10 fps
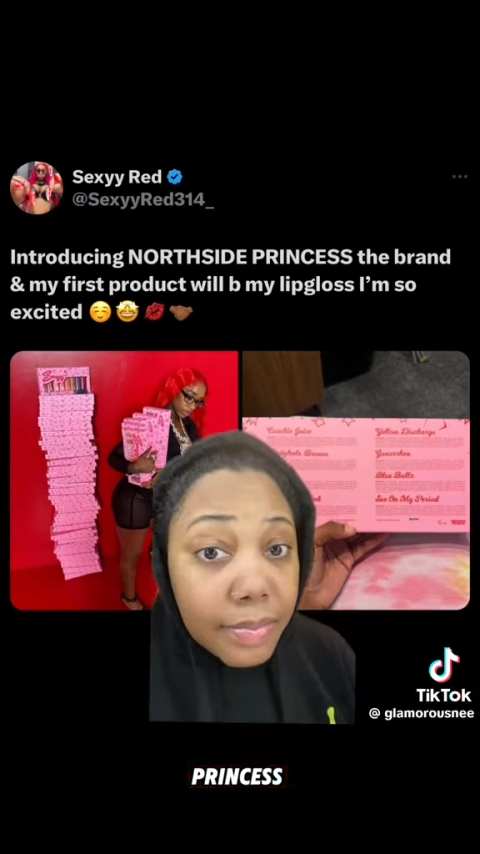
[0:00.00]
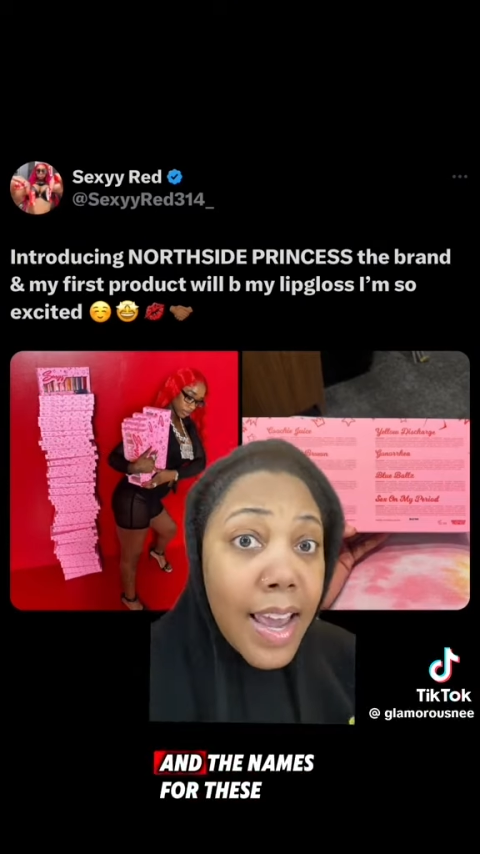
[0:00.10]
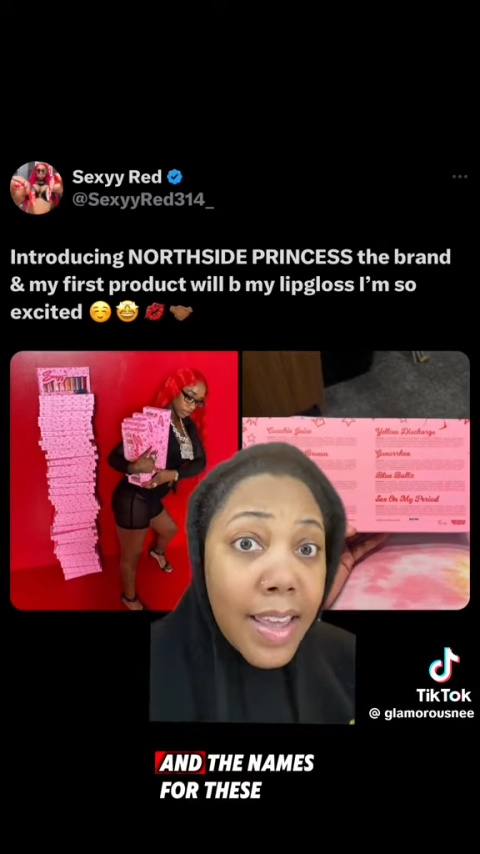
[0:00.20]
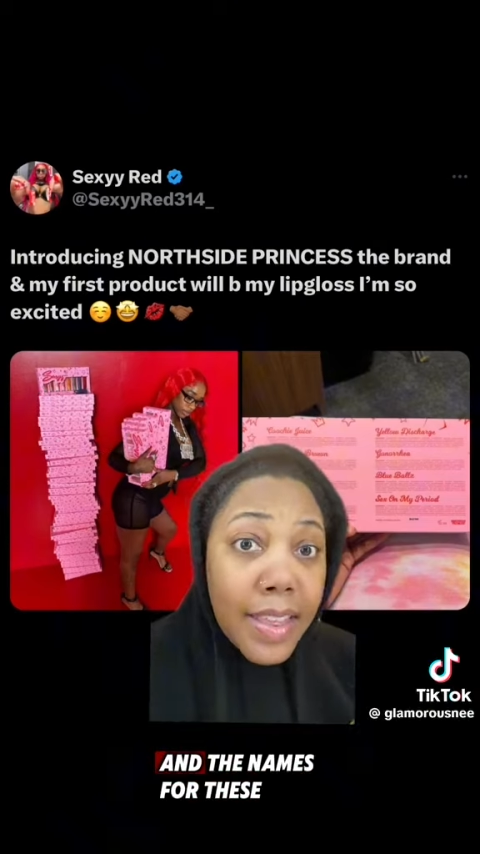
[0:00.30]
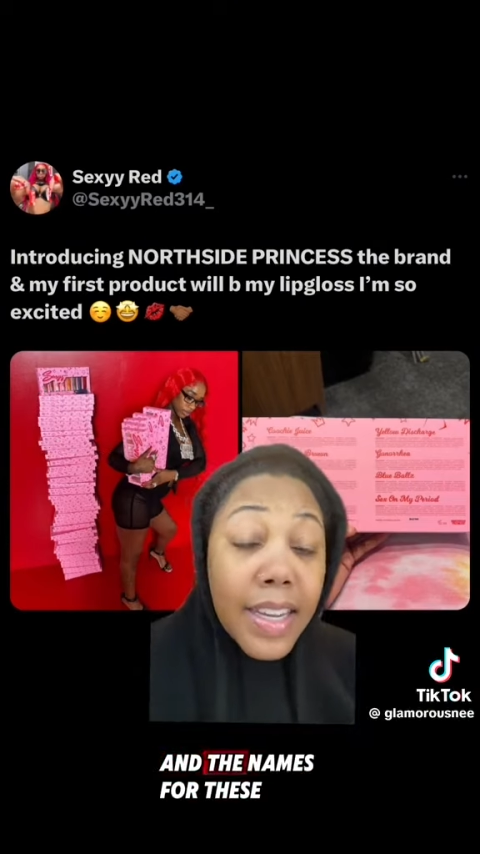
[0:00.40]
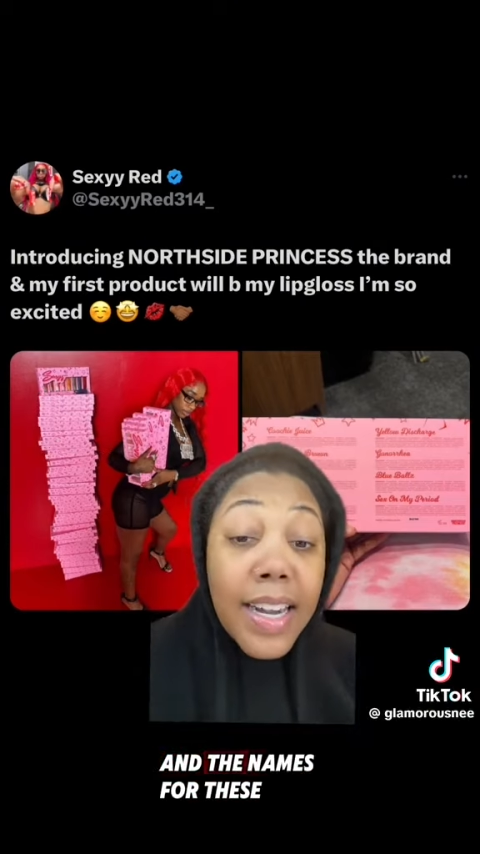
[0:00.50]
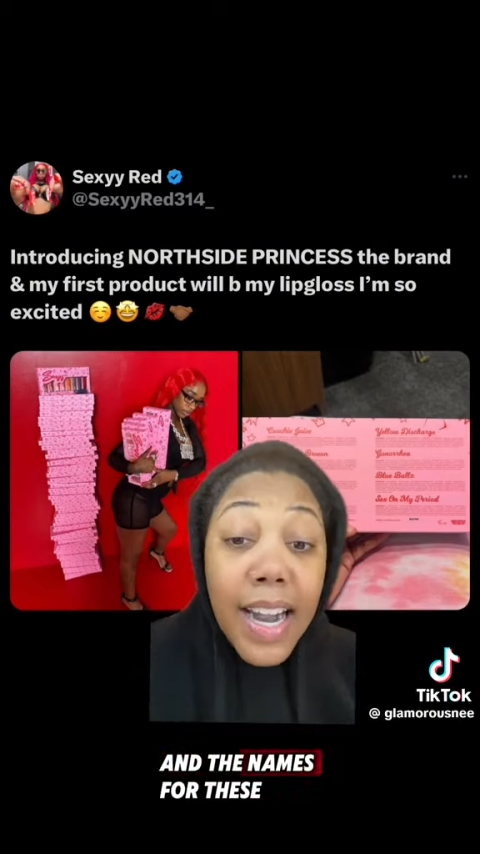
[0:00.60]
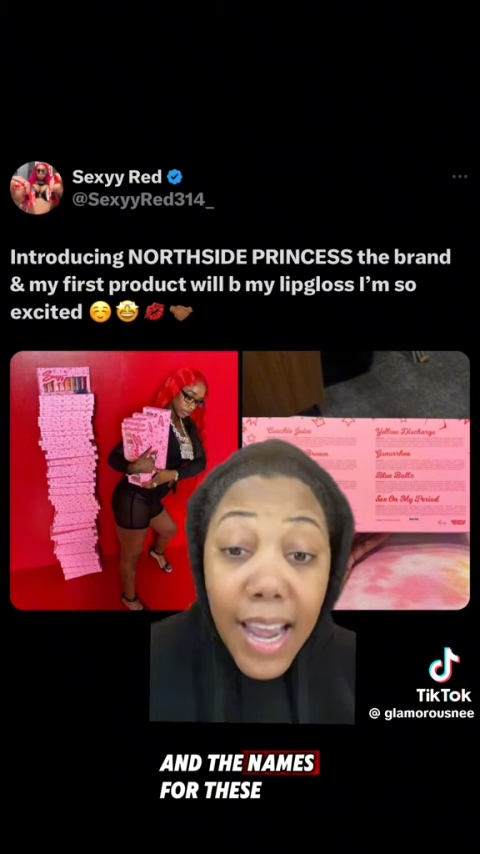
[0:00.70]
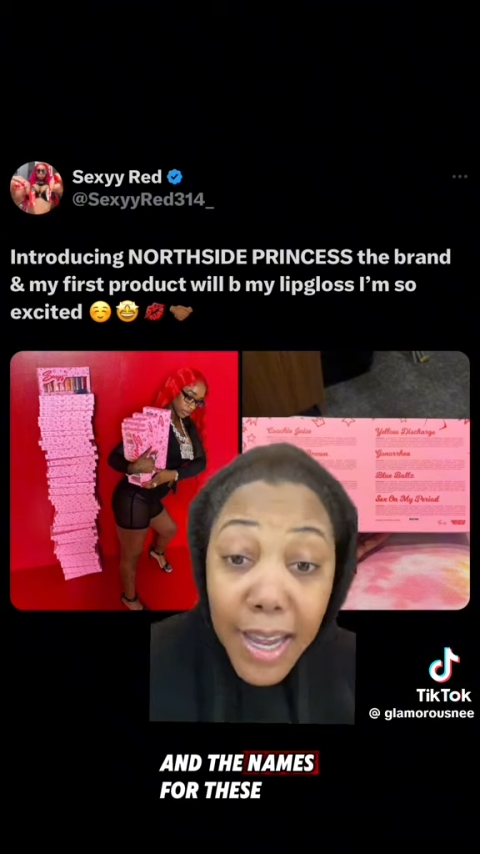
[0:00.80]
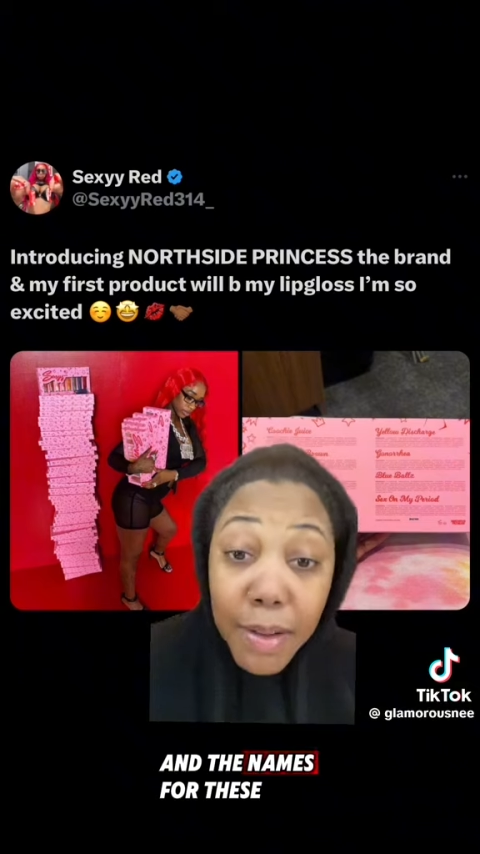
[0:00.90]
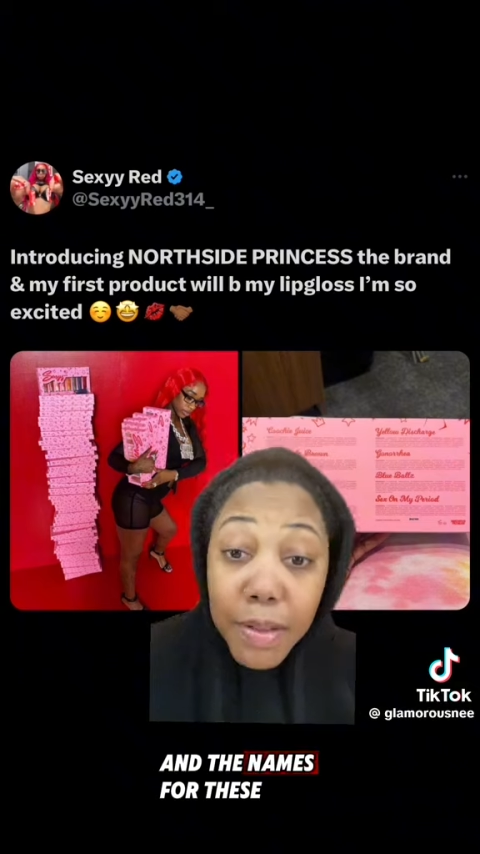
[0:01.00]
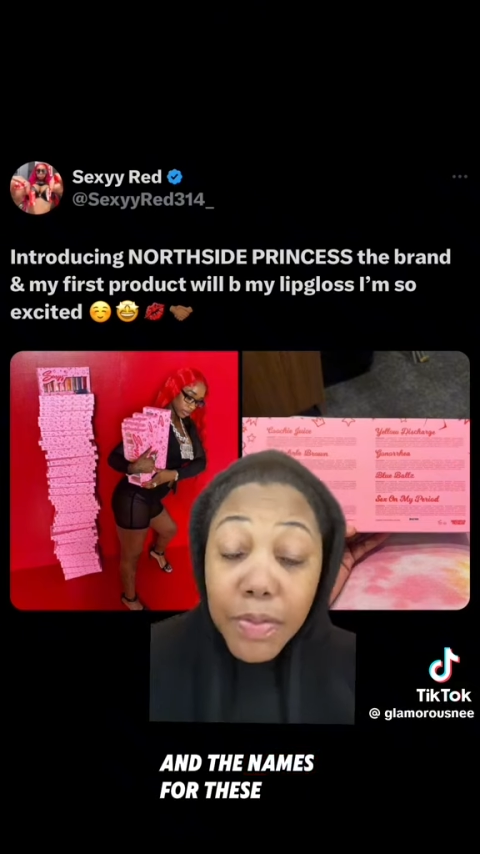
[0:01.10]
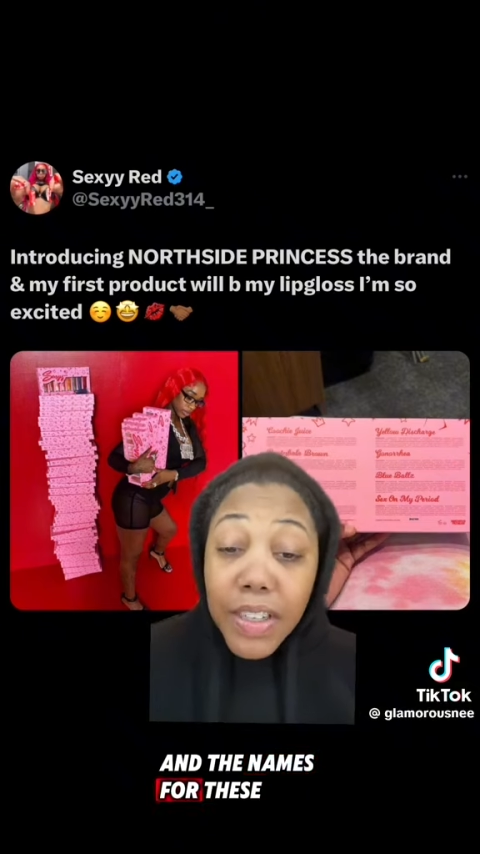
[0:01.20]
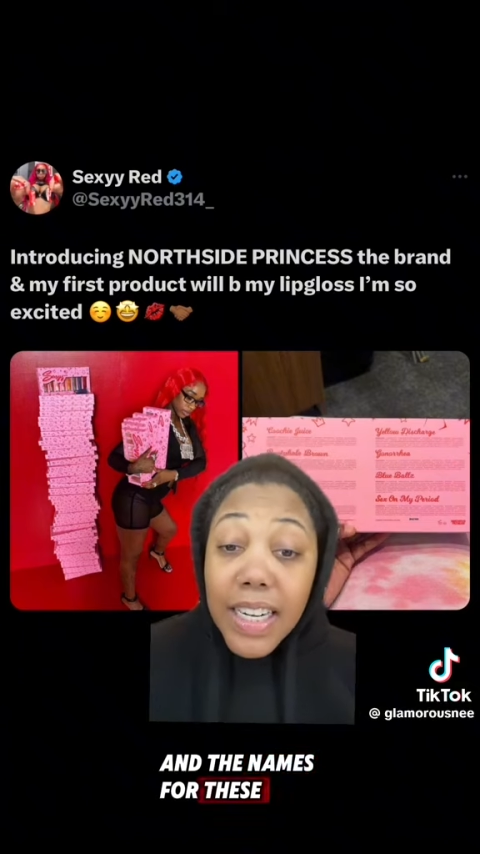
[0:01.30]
And the names for